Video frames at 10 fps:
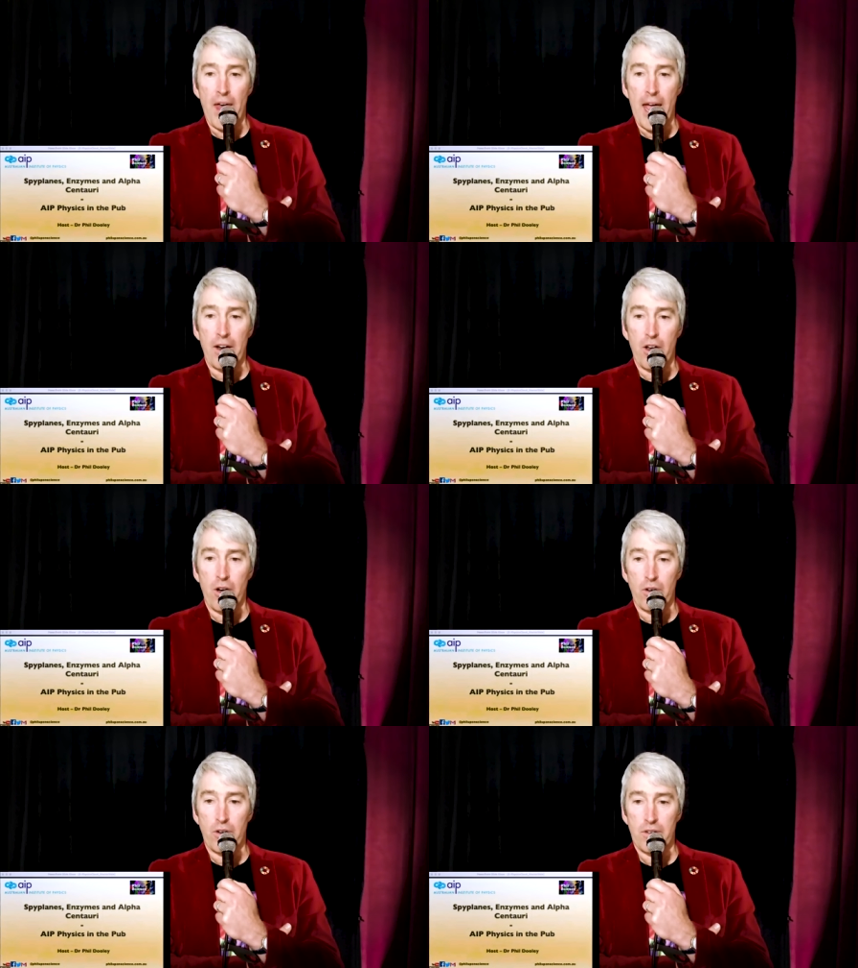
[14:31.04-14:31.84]

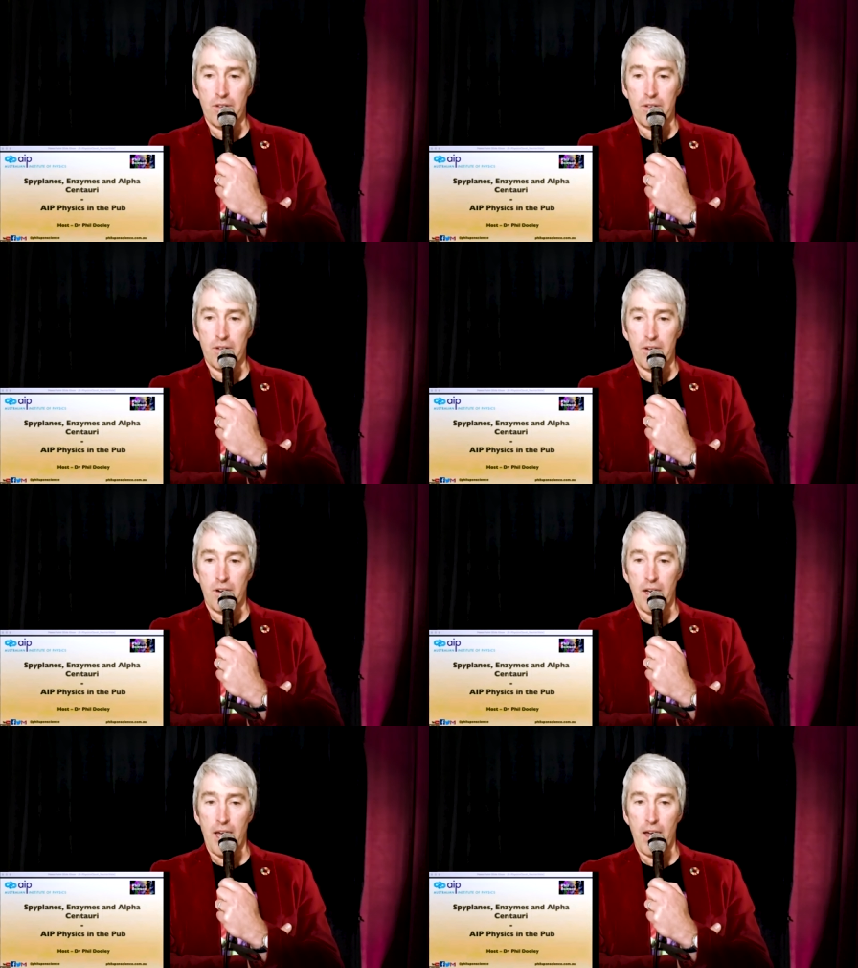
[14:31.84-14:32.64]
note, I
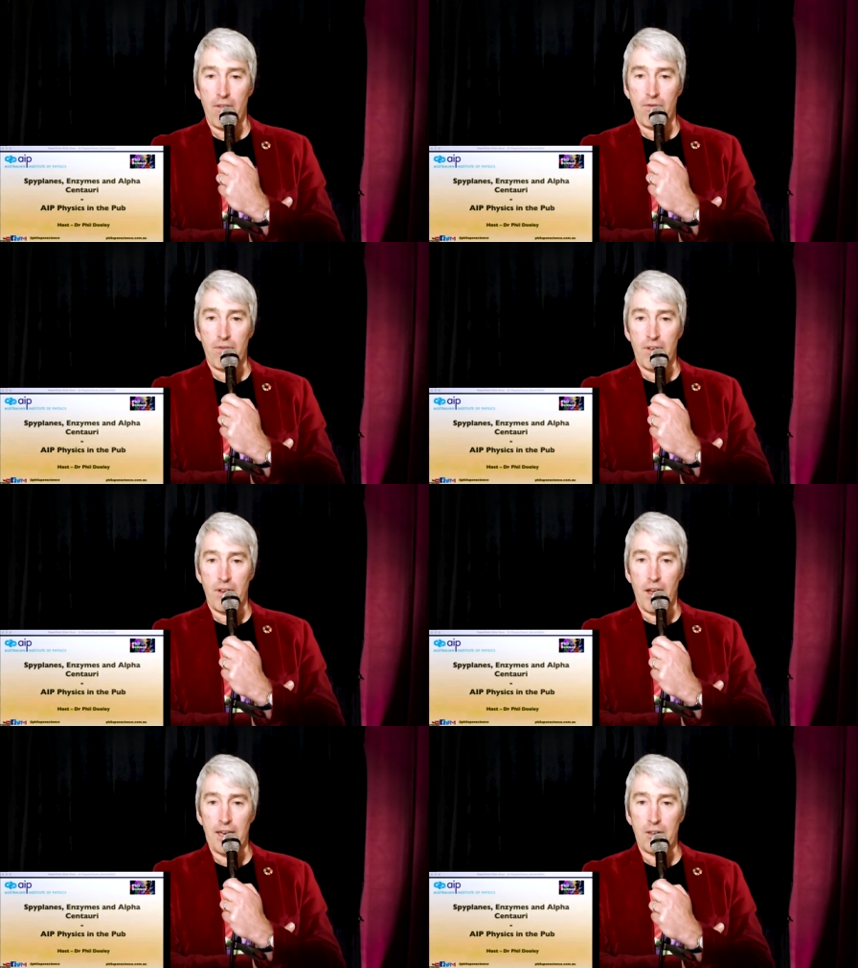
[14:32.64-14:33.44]
have a
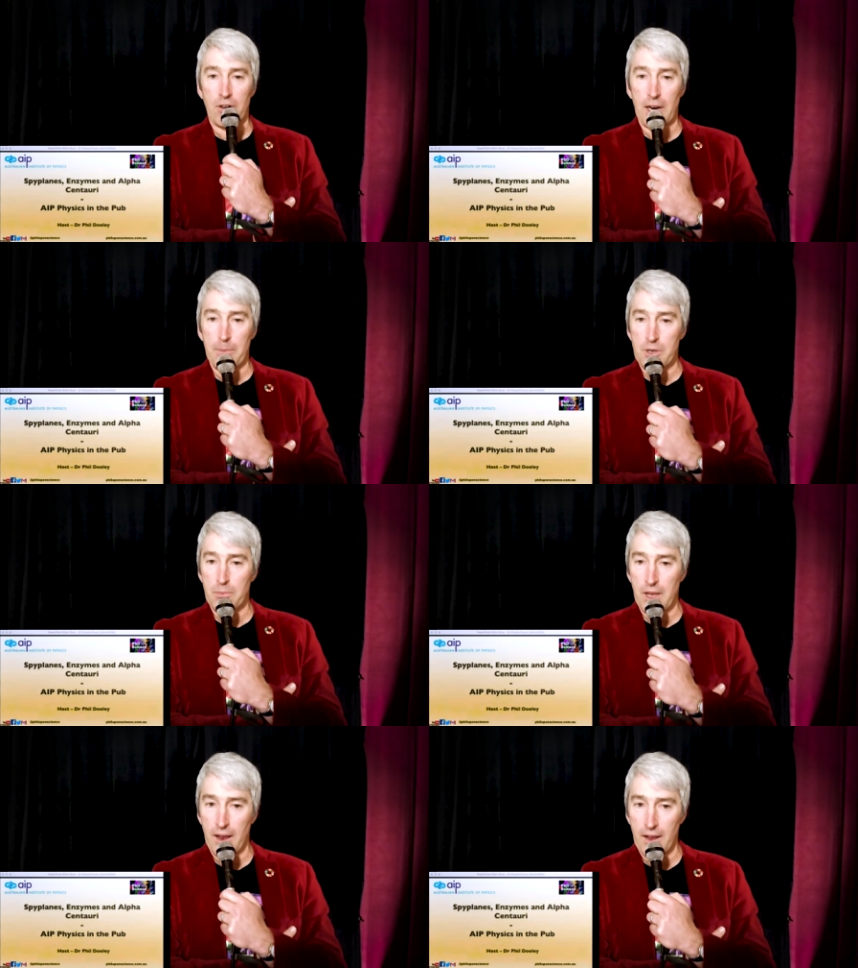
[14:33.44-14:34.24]
little clip to play.